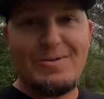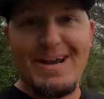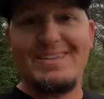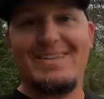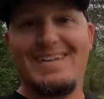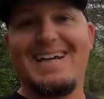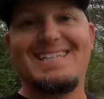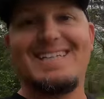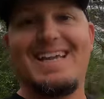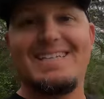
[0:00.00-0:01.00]
around the
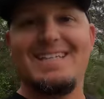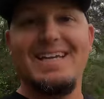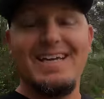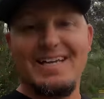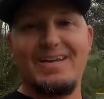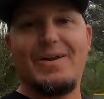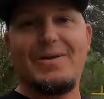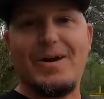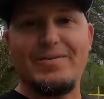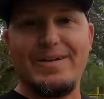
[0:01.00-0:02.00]
United States in
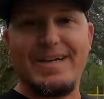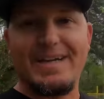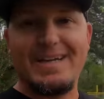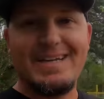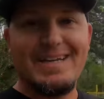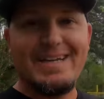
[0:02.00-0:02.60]
their RV.